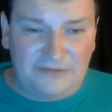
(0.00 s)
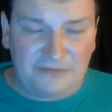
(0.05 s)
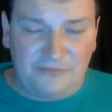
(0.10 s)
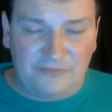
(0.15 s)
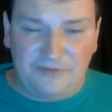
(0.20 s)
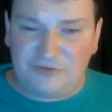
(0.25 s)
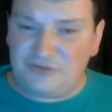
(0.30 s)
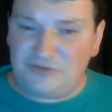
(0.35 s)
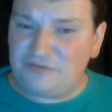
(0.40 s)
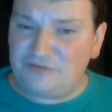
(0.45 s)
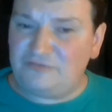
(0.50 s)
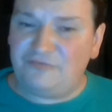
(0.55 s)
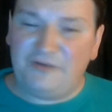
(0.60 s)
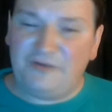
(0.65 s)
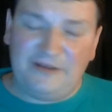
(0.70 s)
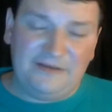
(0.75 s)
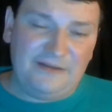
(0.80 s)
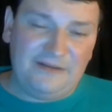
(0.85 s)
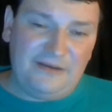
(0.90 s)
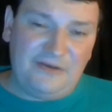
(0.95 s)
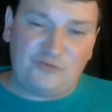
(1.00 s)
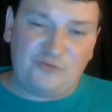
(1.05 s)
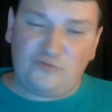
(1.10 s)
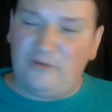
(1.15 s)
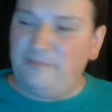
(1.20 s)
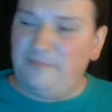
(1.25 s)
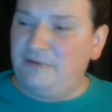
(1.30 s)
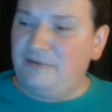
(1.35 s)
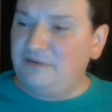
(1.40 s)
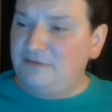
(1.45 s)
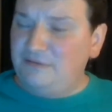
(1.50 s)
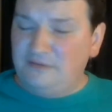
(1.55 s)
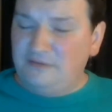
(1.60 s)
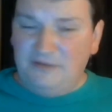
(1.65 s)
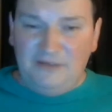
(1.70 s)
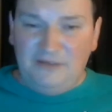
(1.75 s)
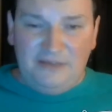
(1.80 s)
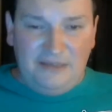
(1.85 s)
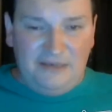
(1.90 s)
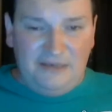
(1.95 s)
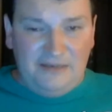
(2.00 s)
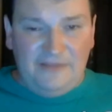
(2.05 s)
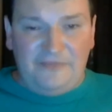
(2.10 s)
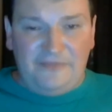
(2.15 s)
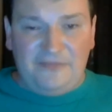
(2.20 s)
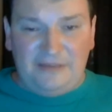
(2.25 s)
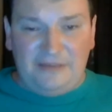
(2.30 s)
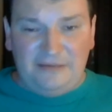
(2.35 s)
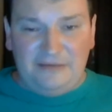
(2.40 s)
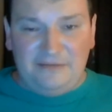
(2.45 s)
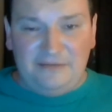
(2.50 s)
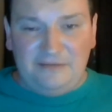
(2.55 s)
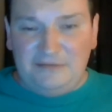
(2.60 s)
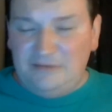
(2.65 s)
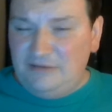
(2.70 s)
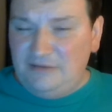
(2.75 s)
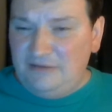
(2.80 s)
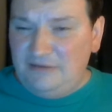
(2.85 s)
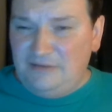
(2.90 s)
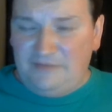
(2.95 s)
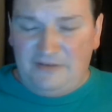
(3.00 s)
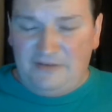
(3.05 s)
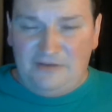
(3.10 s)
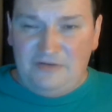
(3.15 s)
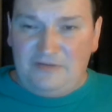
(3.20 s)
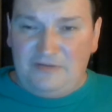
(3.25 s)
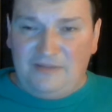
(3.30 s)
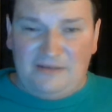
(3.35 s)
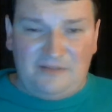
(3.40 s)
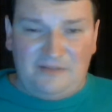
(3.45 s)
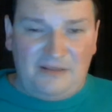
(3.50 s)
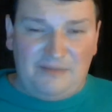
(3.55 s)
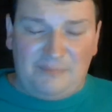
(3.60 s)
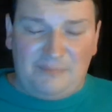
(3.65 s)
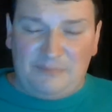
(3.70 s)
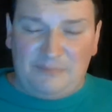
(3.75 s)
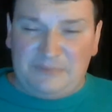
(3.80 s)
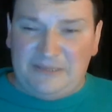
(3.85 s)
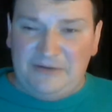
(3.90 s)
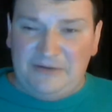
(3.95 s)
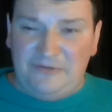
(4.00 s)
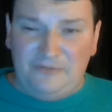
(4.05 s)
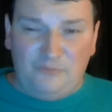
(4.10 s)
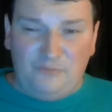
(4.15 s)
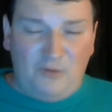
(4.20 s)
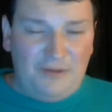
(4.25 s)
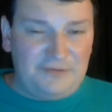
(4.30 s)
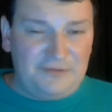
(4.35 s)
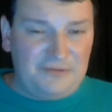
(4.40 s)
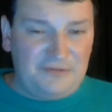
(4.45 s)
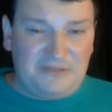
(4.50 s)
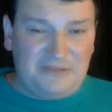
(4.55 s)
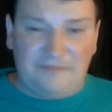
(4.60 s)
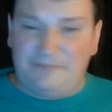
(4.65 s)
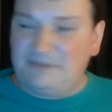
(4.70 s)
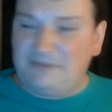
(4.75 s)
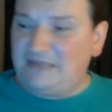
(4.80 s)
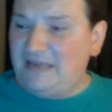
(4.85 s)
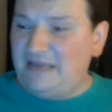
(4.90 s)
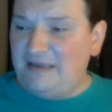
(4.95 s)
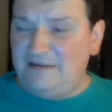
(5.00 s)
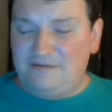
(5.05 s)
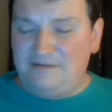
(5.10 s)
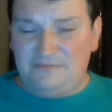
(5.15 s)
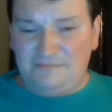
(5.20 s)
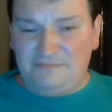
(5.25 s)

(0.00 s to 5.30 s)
So it's just fun and enjoyment, and nothing that the player who wants to skip it can't